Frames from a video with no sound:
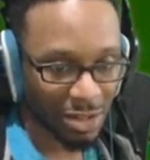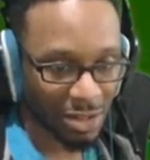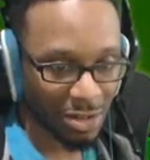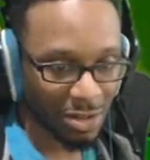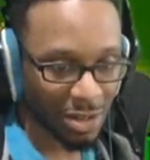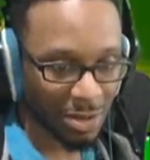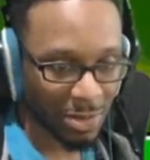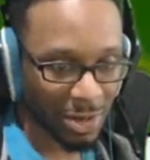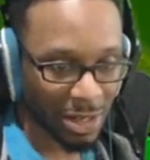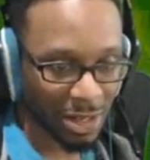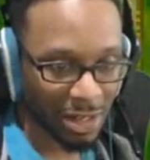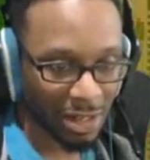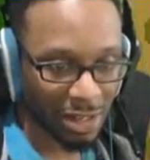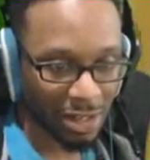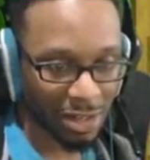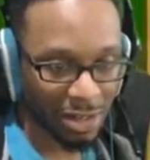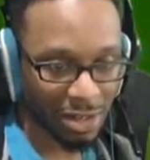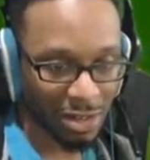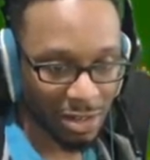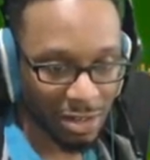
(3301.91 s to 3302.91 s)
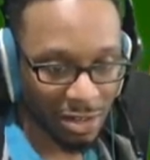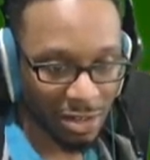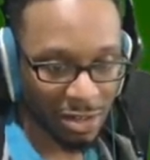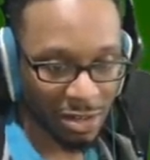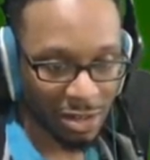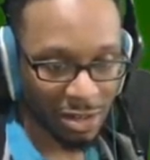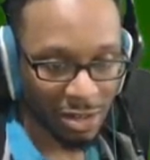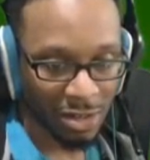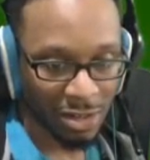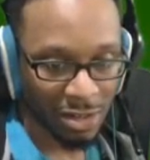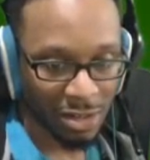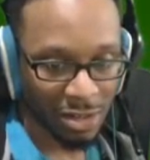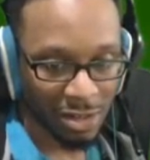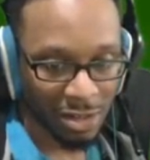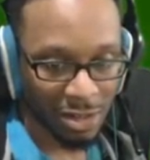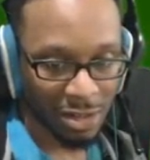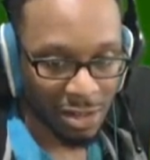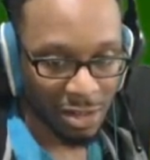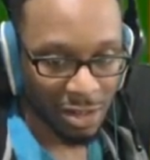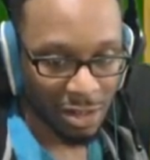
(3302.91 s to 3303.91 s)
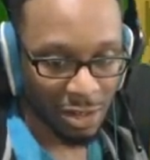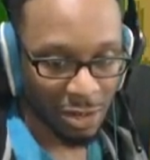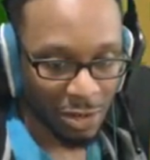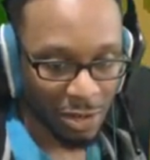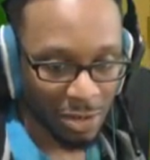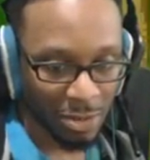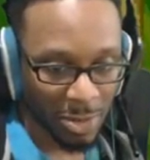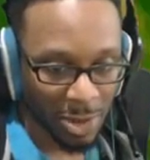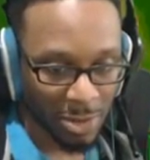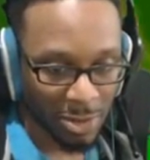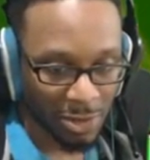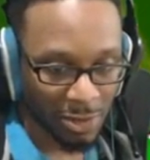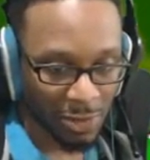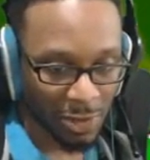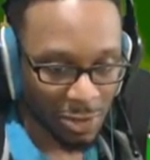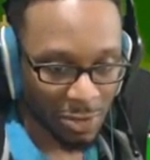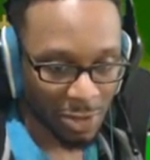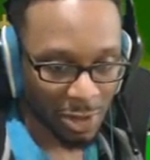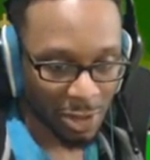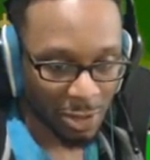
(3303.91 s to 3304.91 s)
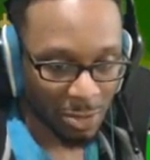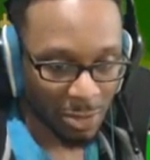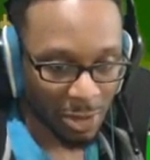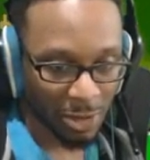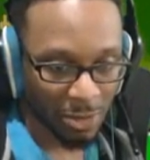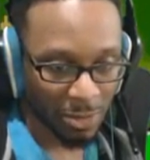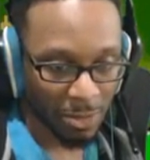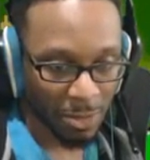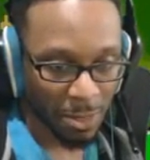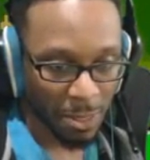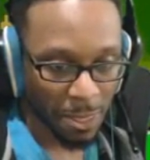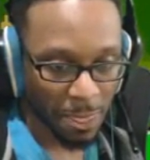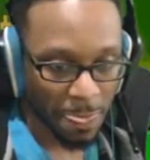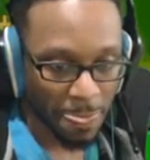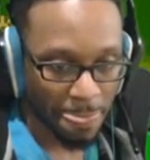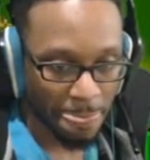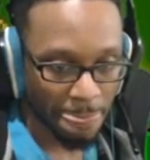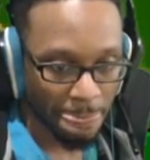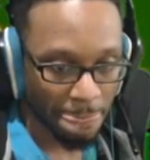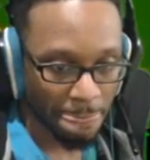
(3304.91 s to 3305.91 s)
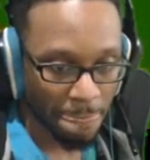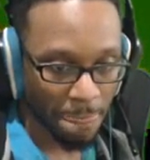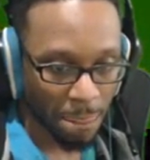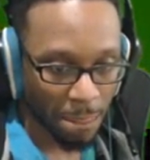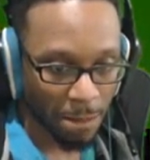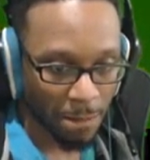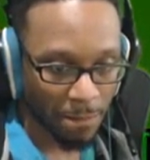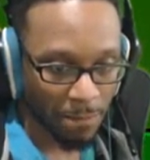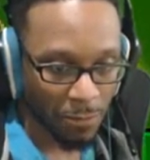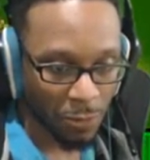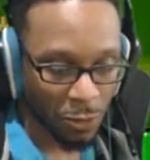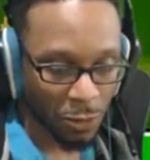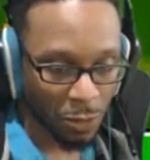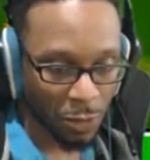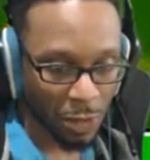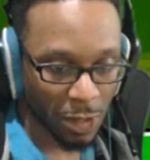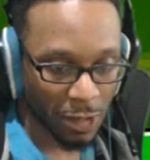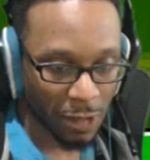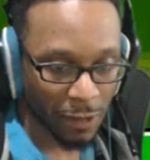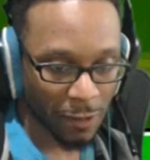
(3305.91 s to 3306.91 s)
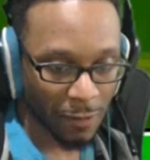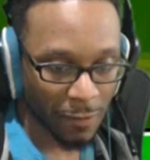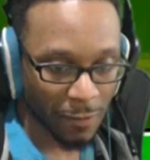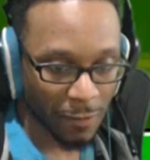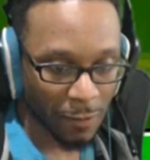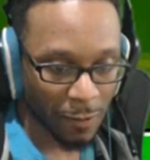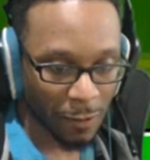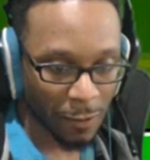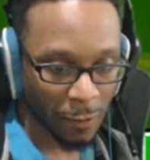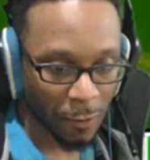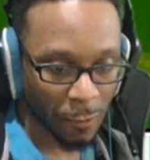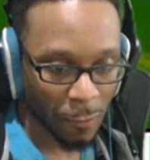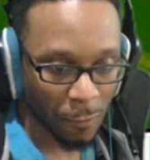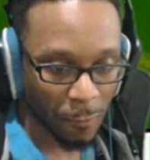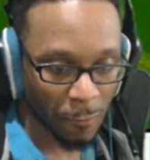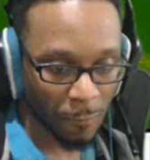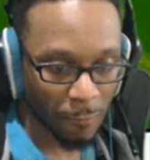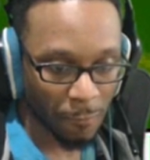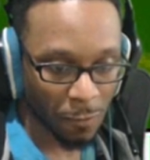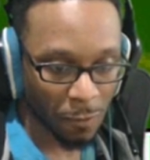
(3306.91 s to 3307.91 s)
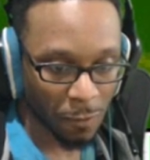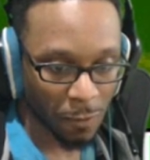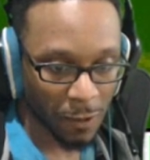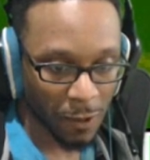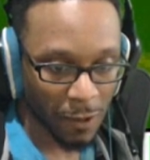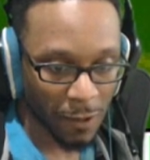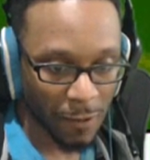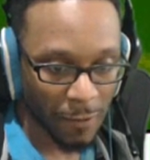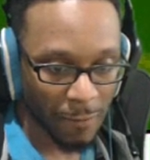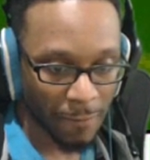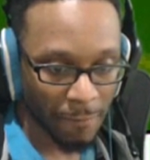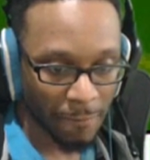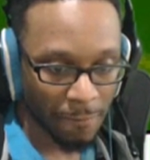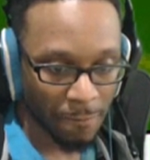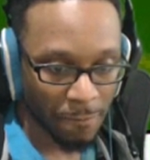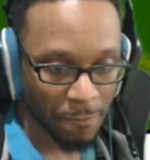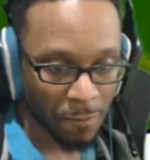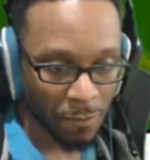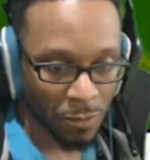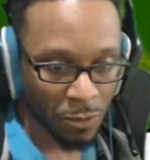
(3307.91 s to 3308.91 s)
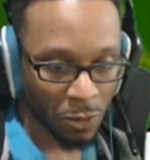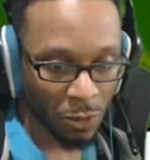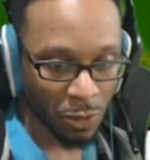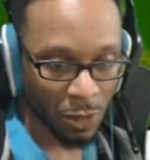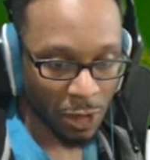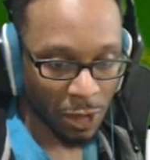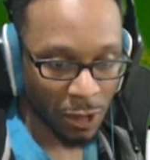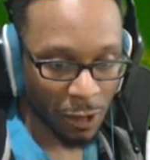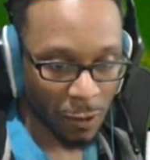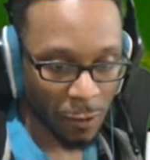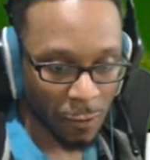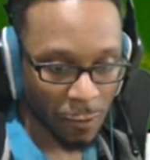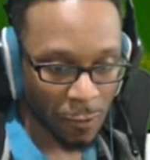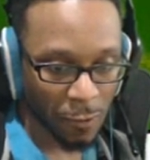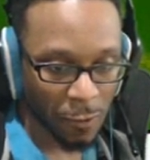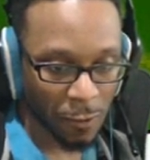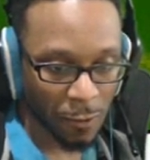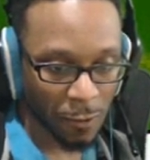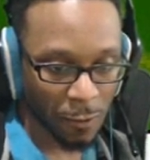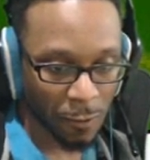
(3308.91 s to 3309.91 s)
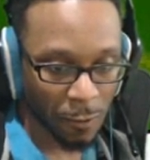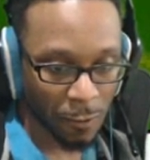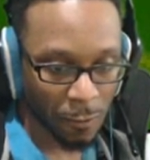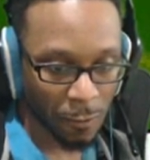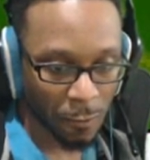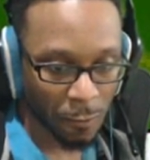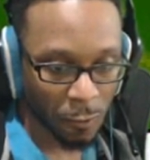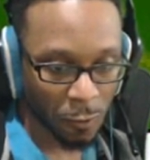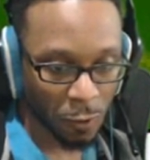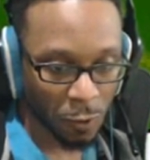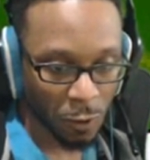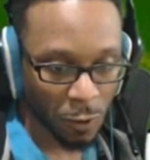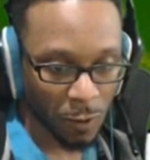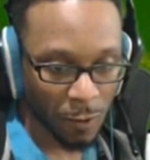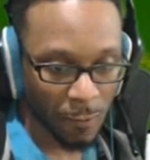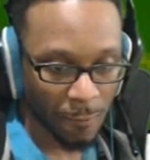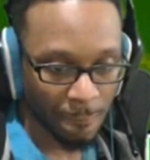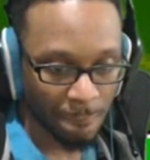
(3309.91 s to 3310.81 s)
Oh, come on. All right, maybe this fish will help me. 1, 2, 3. 1, 2, 3.